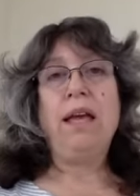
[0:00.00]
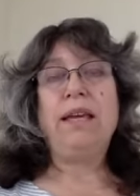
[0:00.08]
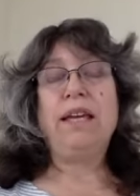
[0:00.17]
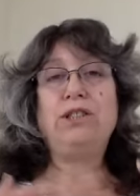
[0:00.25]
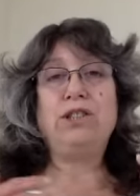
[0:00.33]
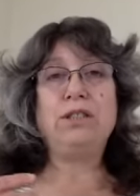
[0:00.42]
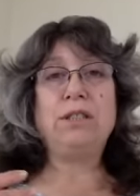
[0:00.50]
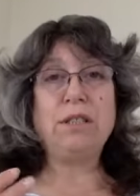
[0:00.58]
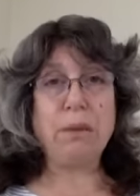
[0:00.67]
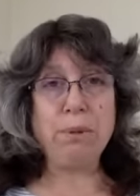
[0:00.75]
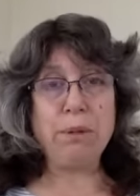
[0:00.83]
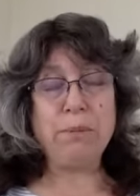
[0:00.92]
Get your
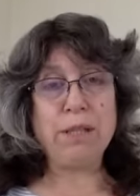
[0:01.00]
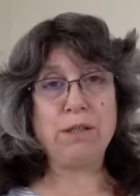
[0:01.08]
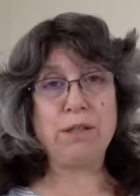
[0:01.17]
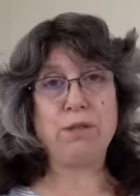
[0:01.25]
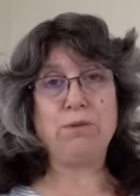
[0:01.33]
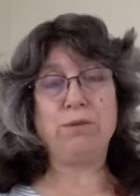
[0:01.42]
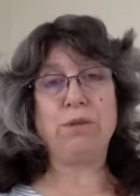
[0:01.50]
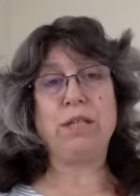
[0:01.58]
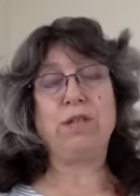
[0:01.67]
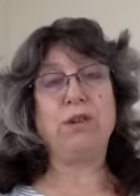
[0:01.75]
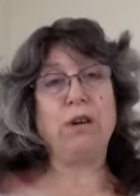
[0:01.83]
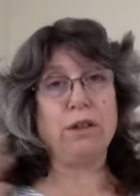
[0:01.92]
supplements through,
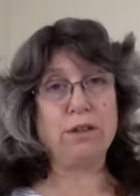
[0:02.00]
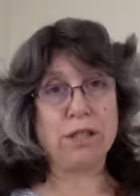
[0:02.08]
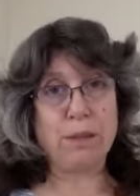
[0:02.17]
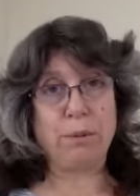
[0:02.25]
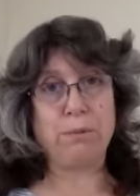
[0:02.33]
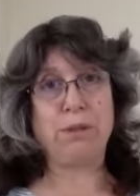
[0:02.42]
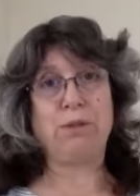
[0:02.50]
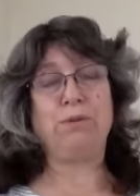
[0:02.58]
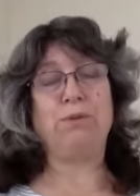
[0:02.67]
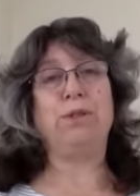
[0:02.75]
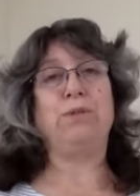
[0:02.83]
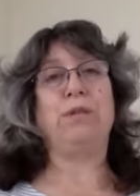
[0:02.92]
get your other supplements
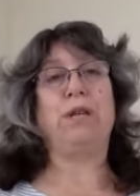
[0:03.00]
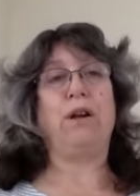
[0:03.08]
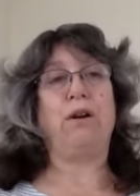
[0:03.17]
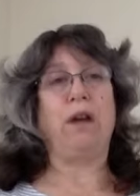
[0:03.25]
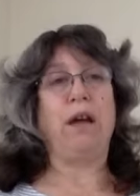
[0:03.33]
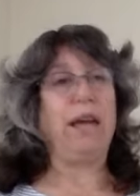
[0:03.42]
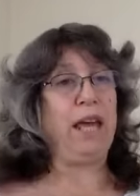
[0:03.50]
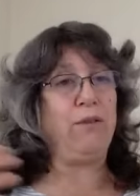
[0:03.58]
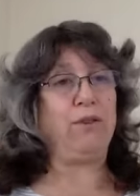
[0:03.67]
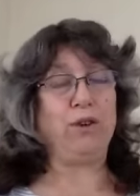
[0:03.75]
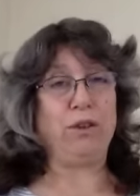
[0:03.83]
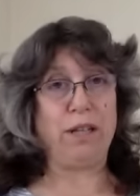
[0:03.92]
through doTERRA
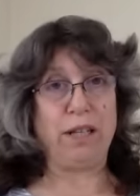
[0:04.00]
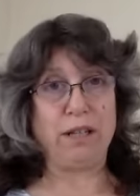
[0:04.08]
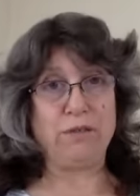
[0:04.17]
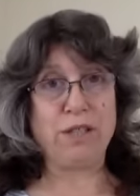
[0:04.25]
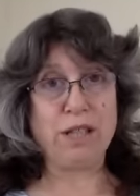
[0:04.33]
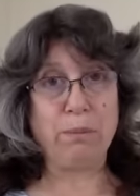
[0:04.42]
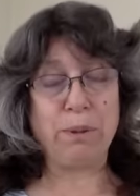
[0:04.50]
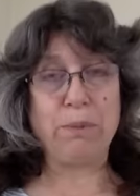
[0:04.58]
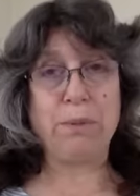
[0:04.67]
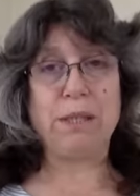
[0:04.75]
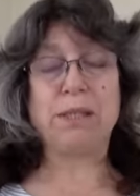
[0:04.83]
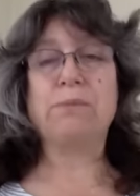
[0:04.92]
if you're in need of
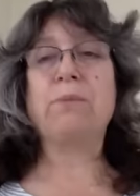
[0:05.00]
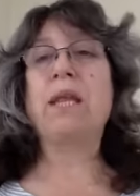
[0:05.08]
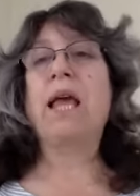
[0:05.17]
supplements.